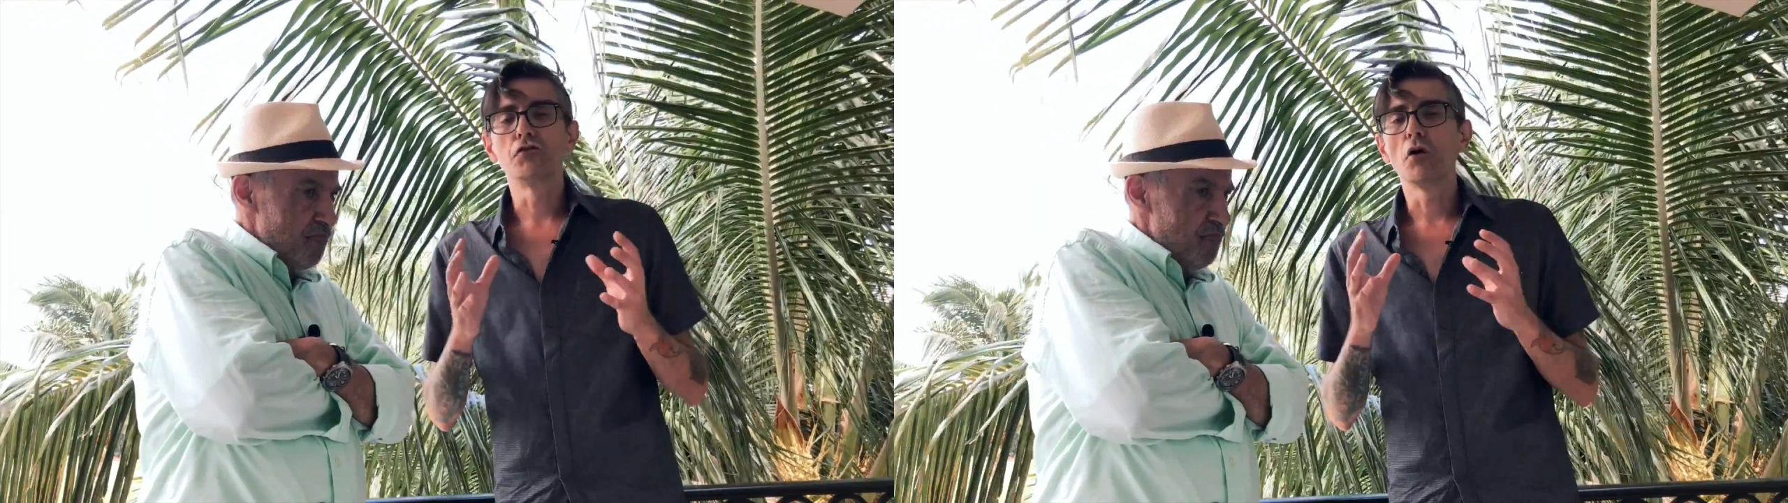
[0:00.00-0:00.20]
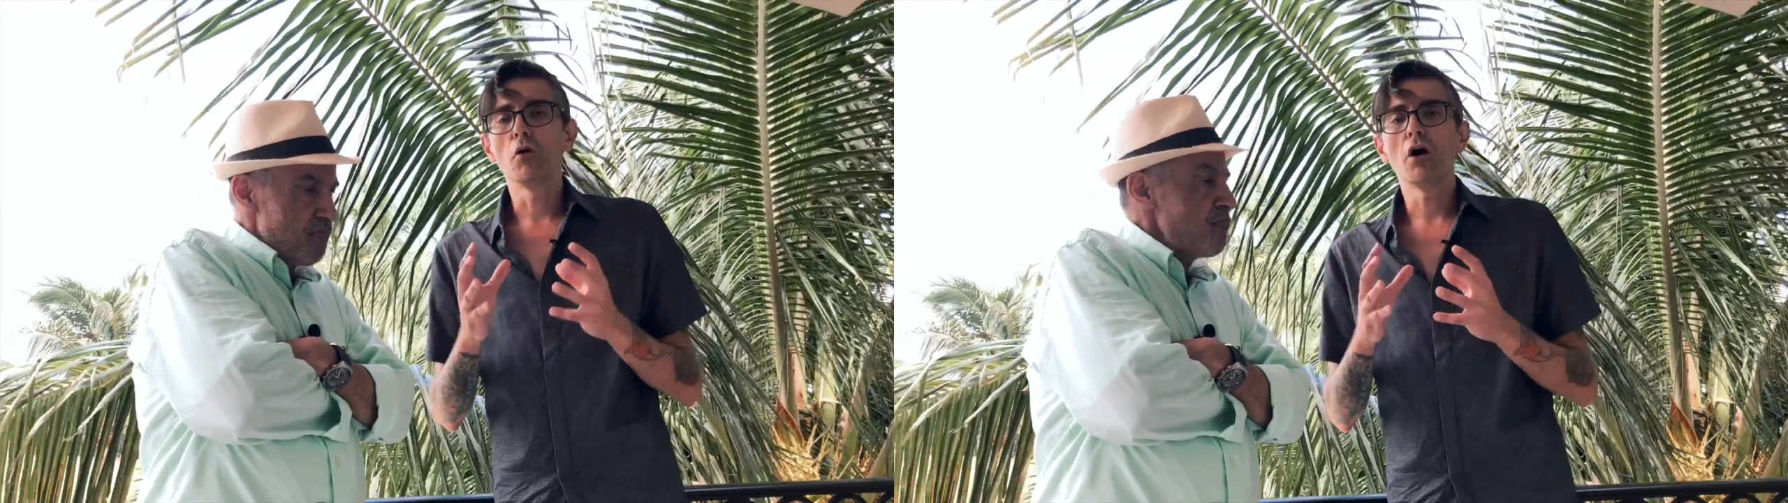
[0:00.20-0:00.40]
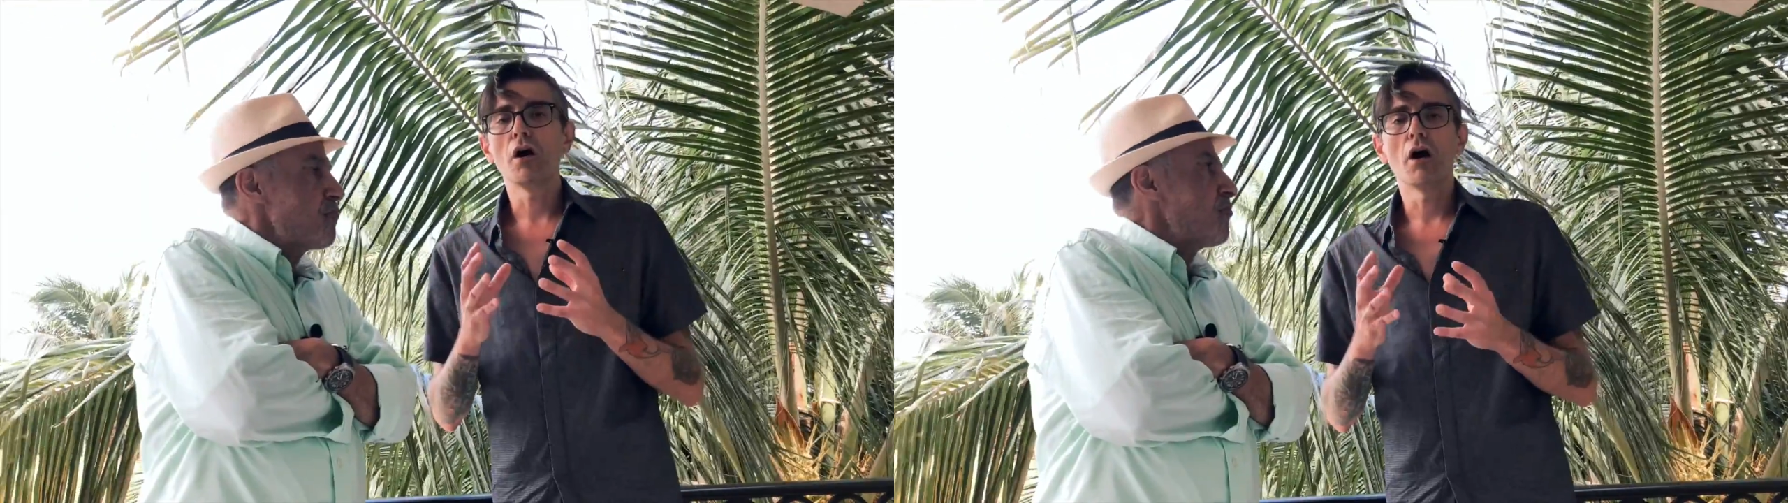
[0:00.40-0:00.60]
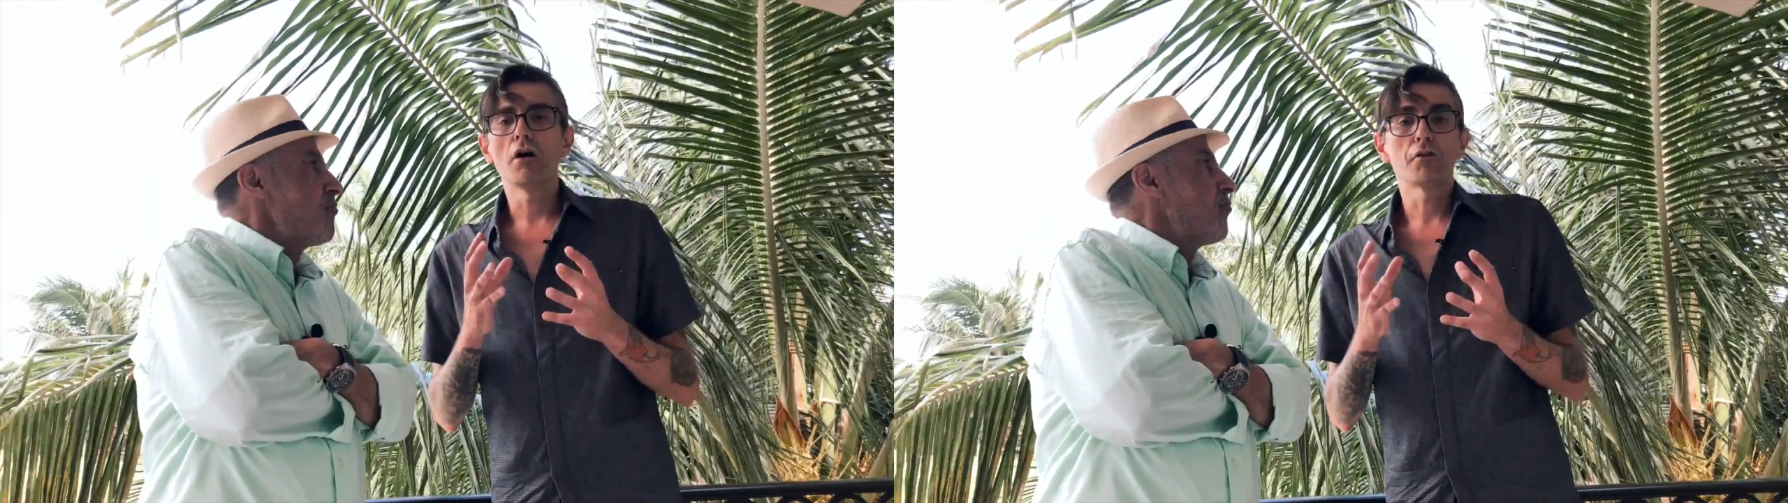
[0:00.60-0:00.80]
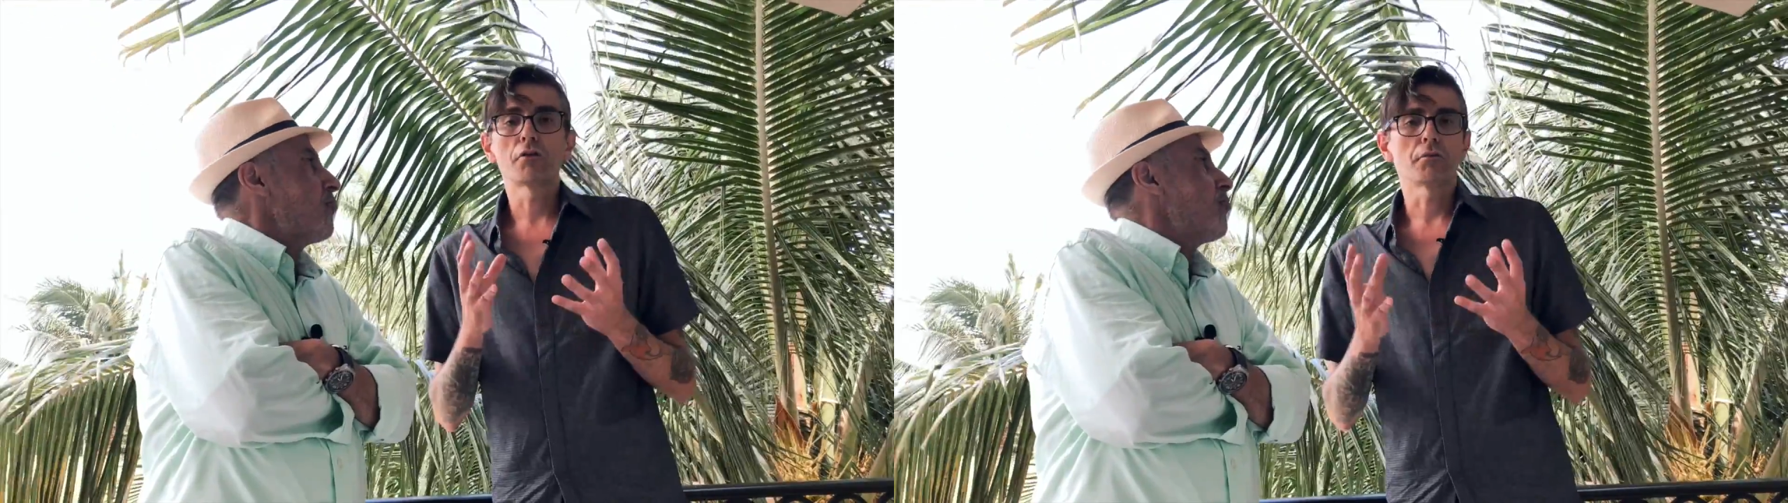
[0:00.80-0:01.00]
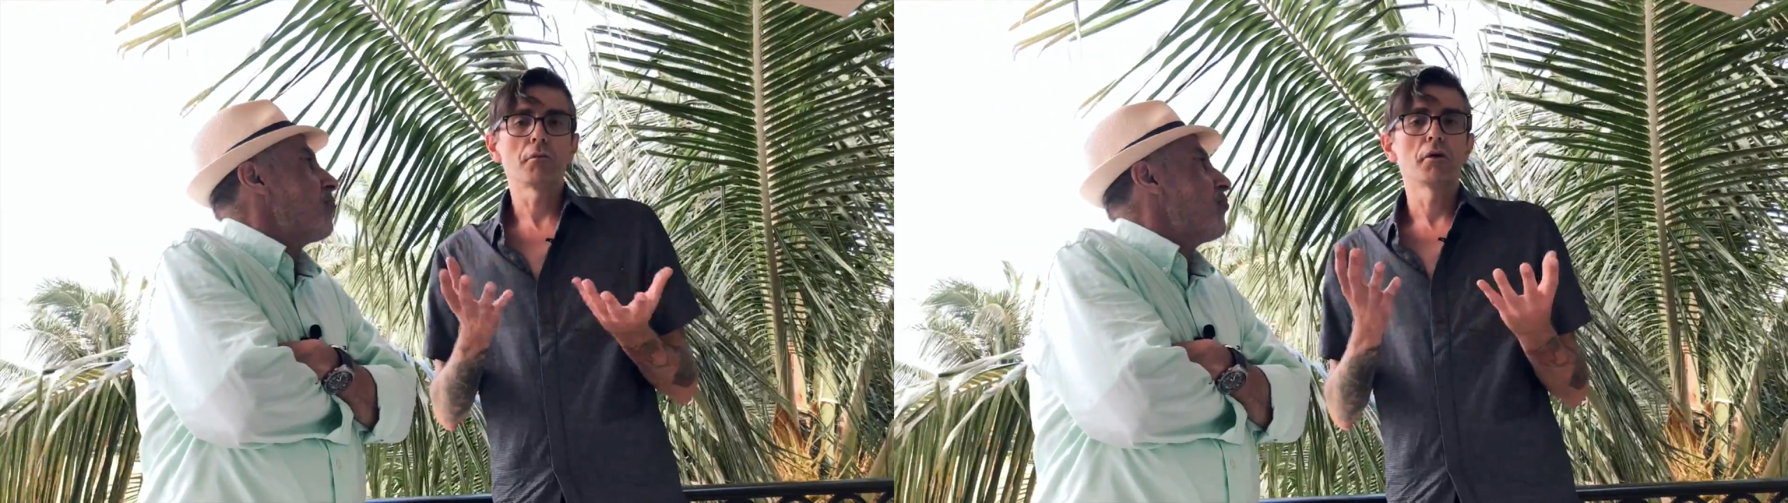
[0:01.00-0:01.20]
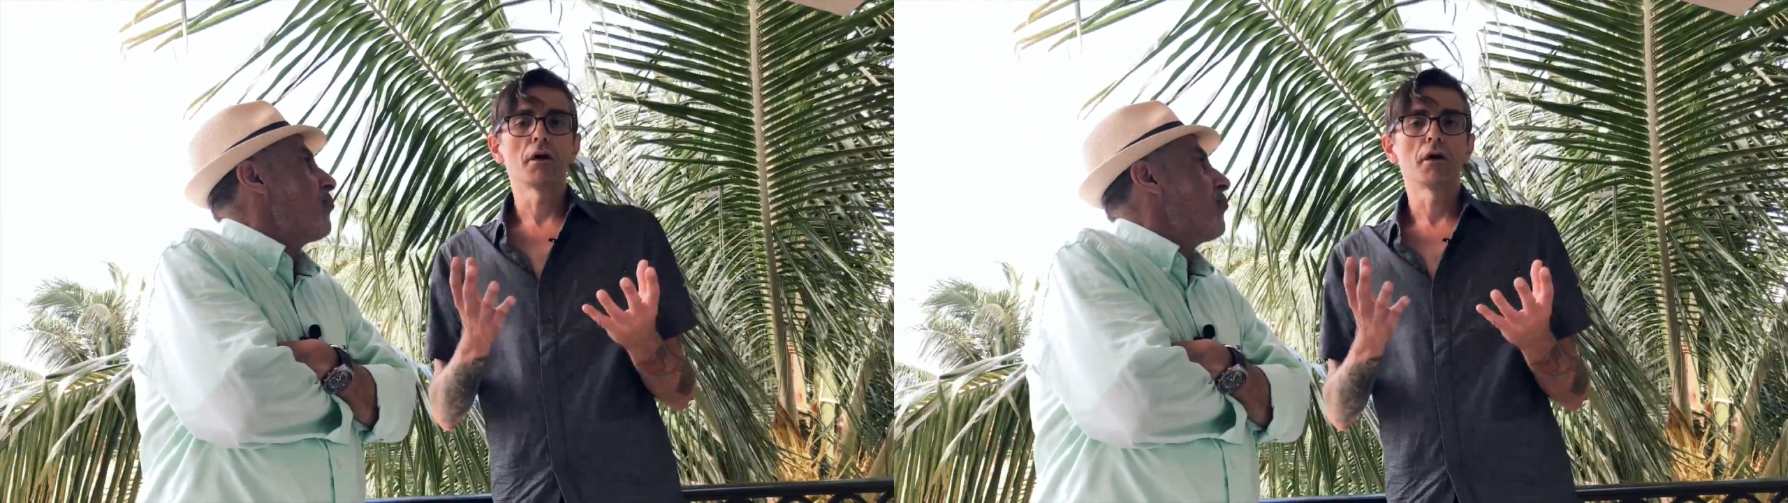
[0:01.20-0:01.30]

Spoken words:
no other